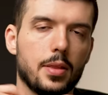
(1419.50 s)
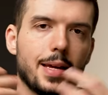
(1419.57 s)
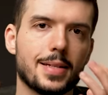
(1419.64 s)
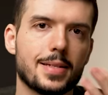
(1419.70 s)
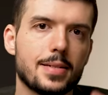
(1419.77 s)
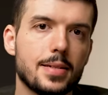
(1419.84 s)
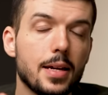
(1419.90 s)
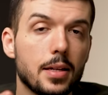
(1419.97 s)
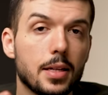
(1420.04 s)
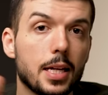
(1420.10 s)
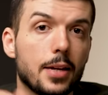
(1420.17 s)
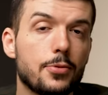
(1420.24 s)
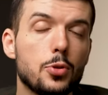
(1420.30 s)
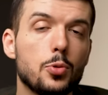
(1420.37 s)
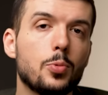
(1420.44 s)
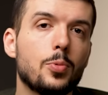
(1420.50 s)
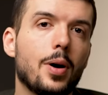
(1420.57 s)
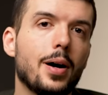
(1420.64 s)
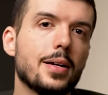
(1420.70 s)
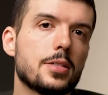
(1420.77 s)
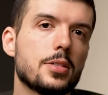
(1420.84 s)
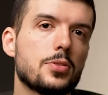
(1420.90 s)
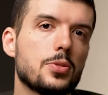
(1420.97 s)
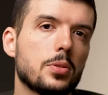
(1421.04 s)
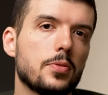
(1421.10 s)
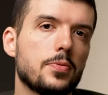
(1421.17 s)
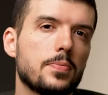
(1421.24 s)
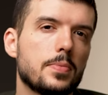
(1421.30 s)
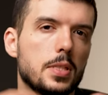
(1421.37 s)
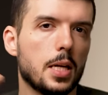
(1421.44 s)
That said, if you want to sort
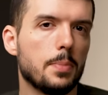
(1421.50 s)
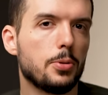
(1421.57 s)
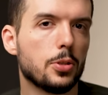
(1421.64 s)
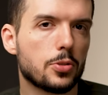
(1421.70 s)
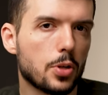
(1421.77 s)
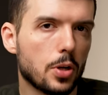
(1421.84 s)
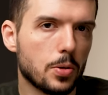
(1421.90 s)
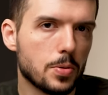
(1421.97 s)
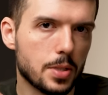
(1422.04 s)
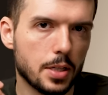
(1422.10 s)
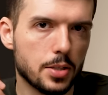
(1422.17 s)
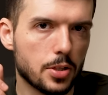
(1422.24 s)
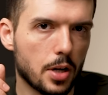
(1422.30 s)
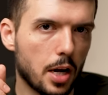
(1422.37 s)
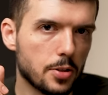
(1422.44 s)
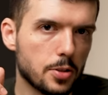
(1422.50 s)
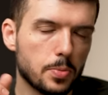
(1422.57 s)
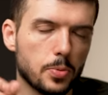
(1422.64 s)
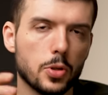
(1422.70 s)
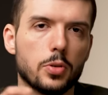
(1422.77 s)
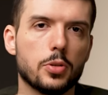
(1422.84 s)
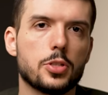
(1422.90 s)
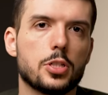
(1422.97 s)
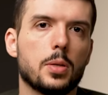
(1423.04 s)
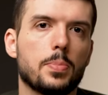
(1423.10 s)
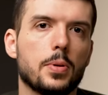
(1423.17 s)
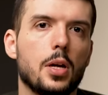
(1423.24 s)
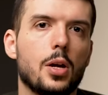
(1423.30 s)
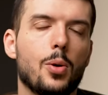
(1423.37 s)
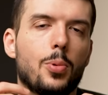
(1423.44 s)
of tip your toes into entrepreneurship,
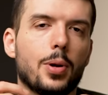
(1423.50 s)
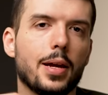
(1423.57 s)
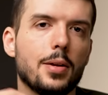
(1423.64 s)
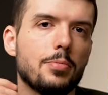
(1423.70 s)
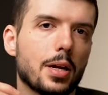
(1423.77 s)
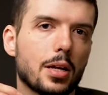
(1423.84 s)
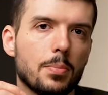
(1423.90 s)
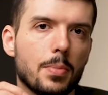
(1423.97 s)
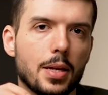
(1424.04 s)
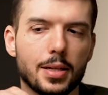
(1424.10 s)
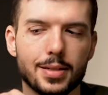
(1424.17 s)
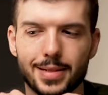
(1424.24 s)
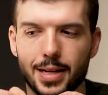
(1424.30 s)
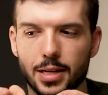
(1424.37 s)
what I'd recommend is